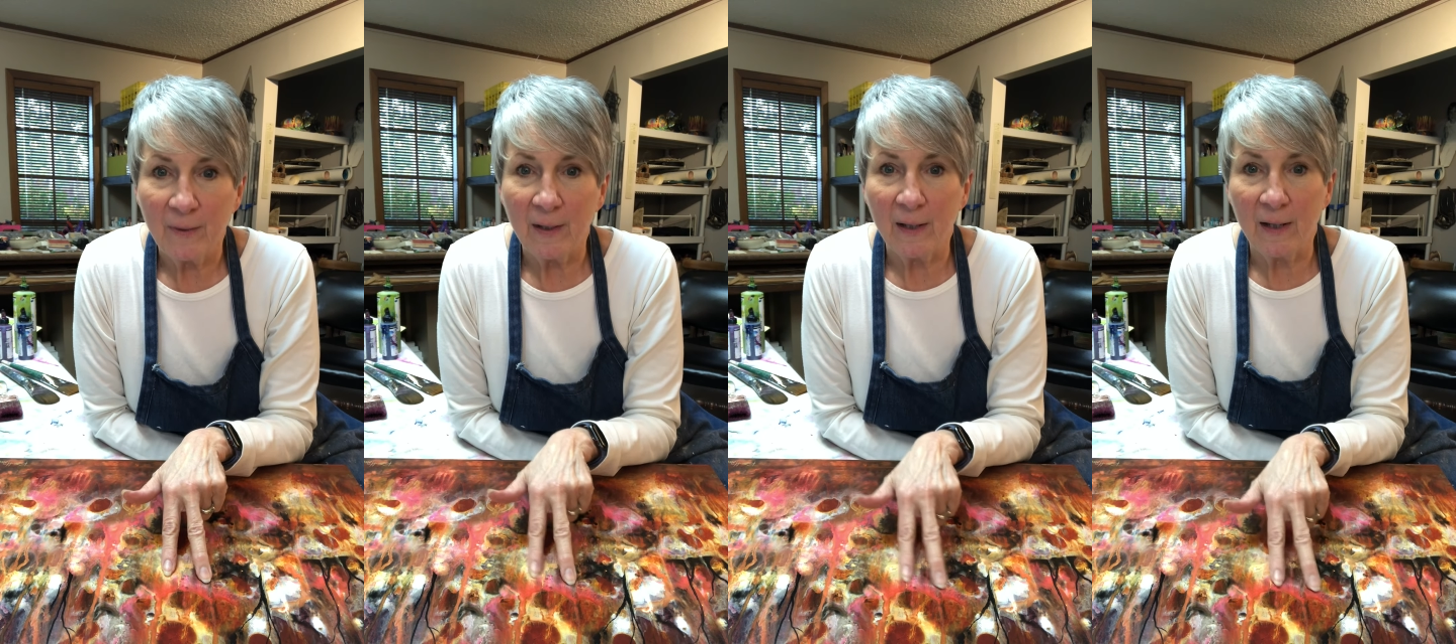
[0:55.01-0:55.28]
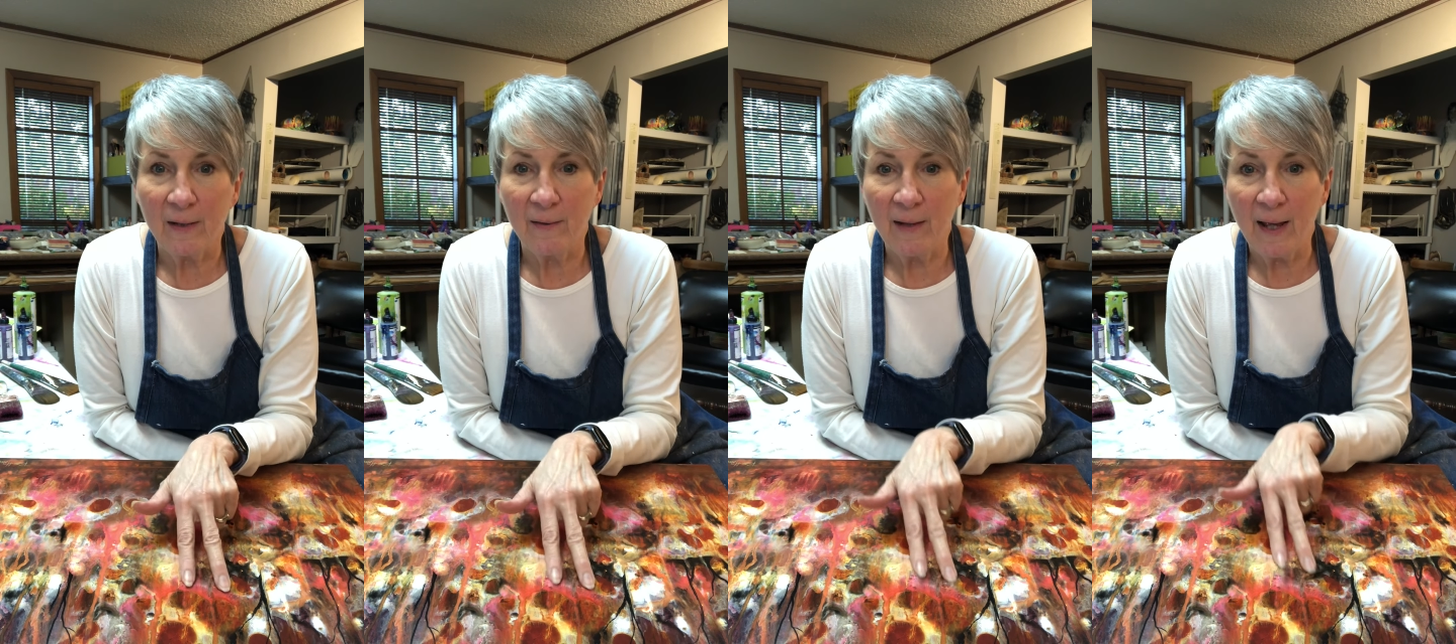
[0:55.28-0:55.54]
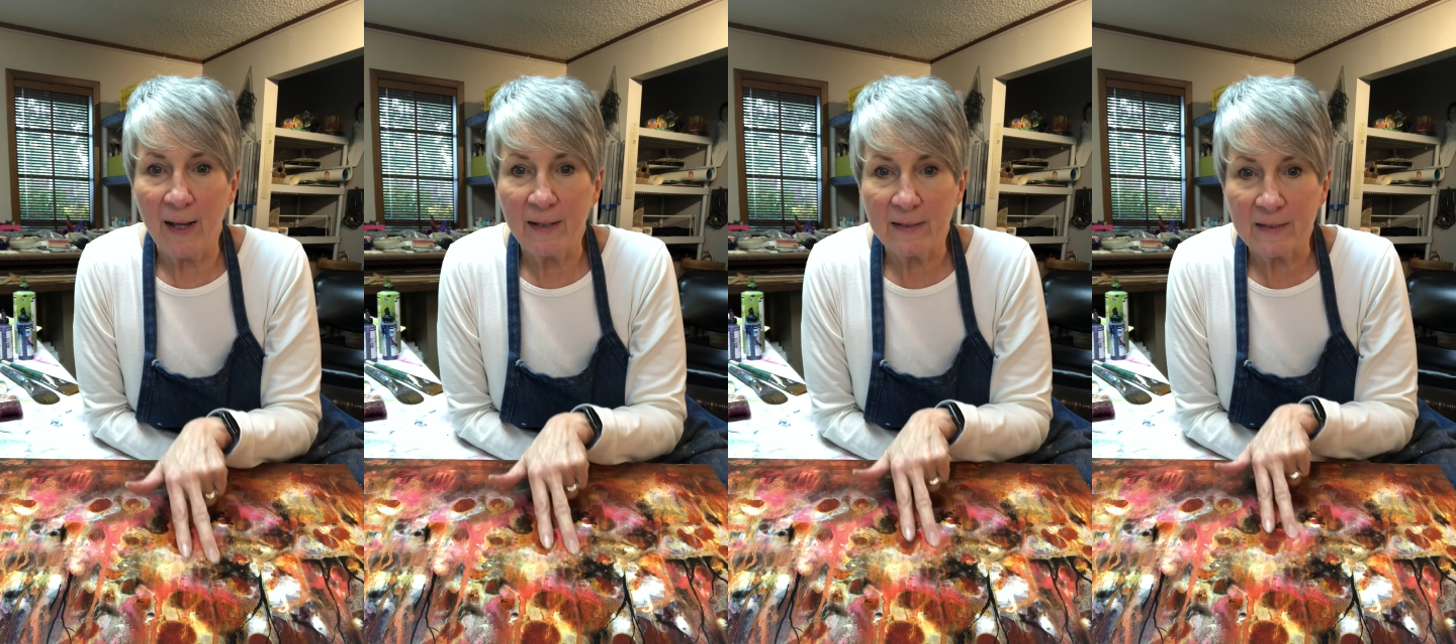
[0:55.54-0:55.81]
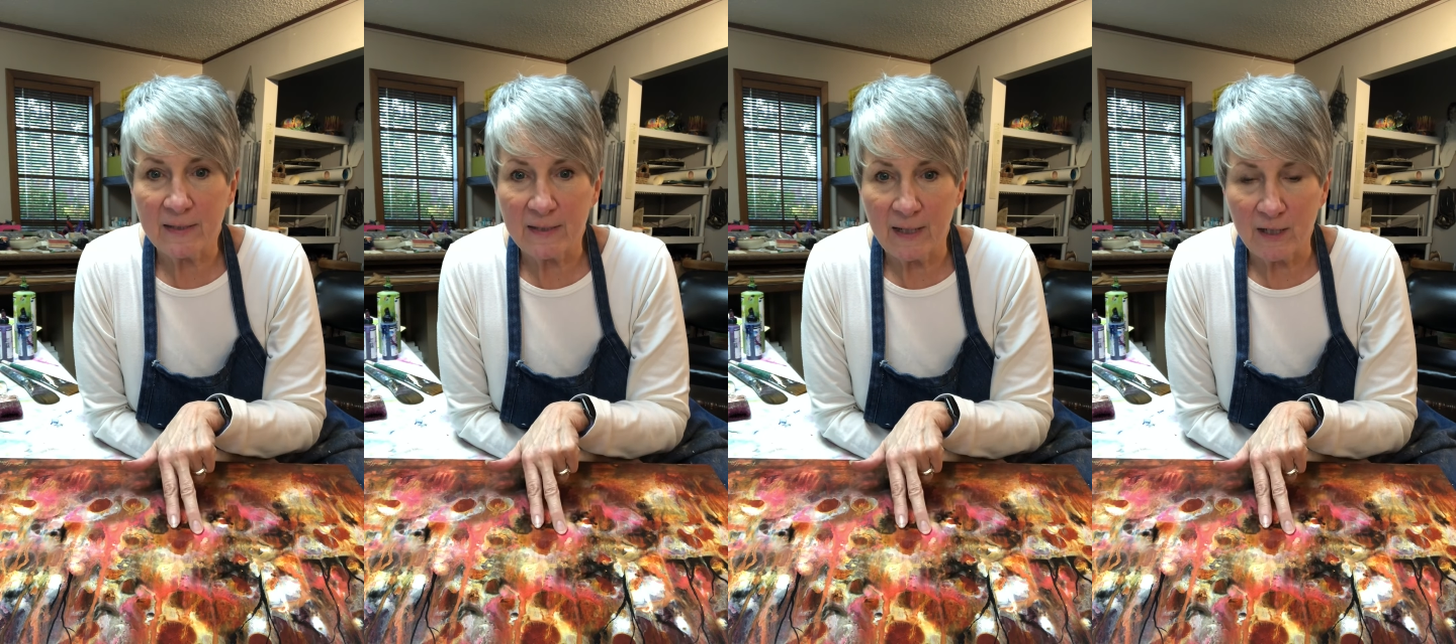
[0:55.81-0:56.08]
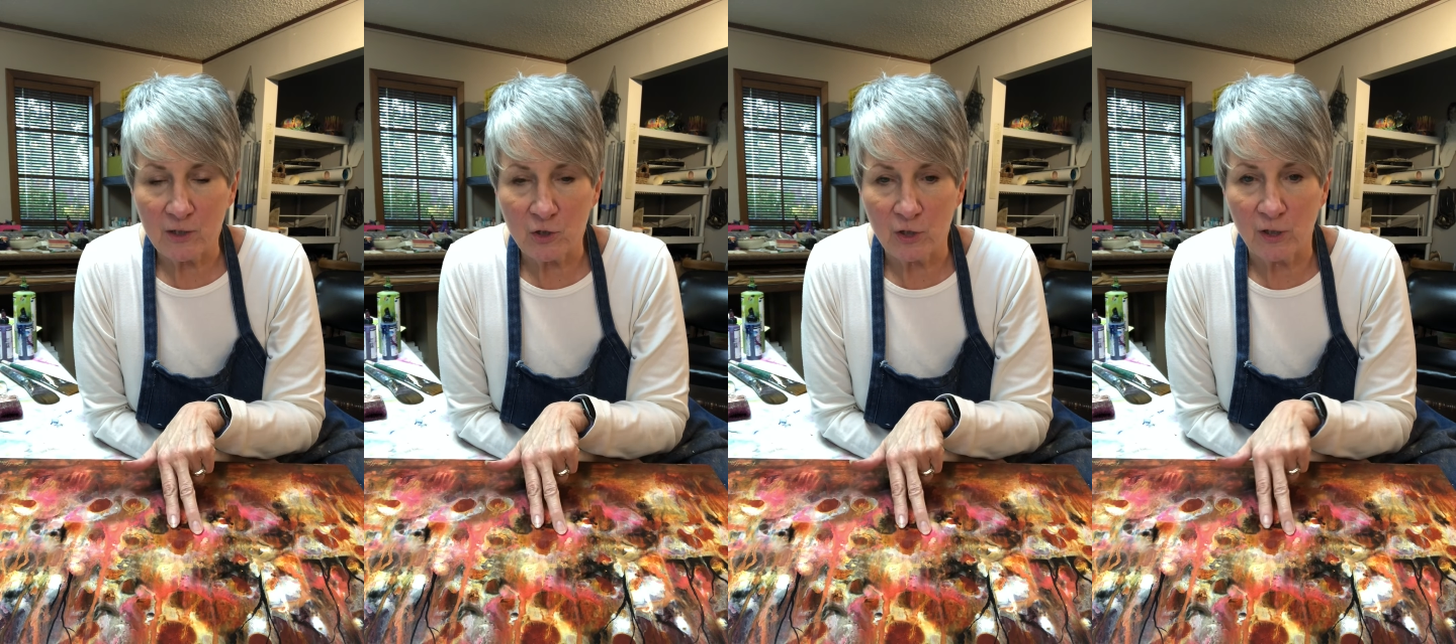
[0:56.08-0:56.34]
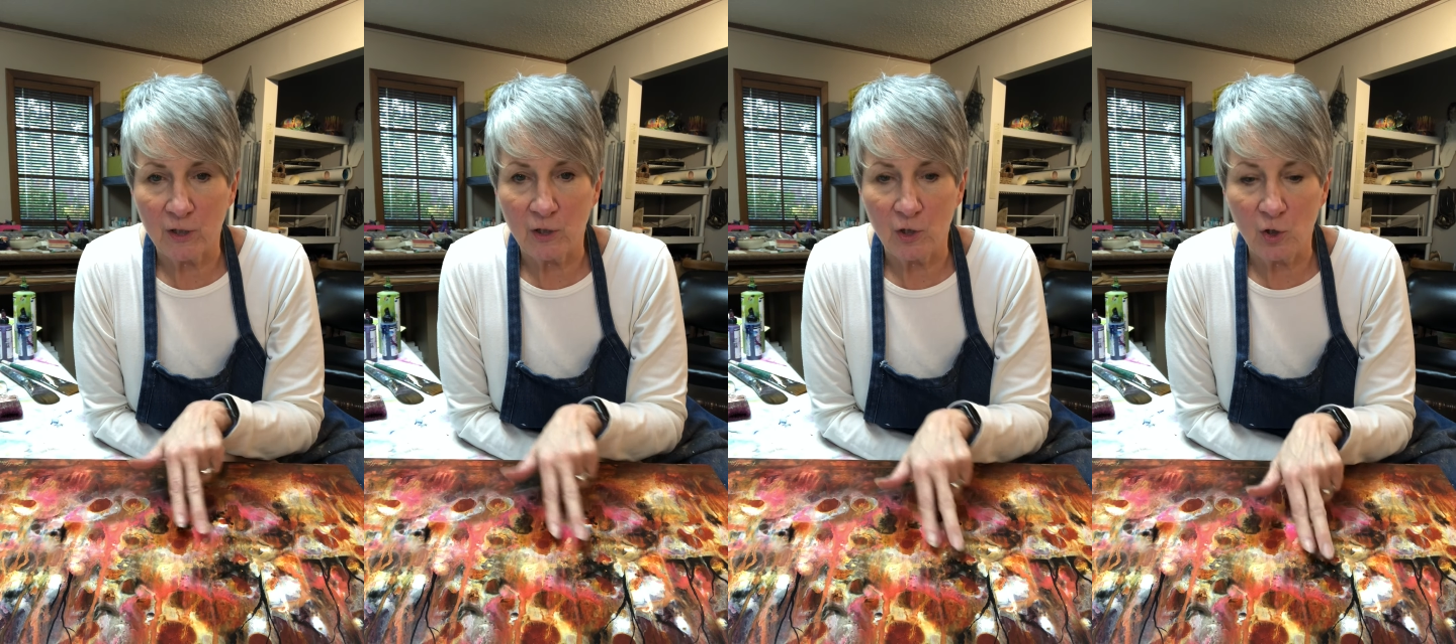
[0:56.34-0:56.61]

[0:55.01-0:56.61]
In that section,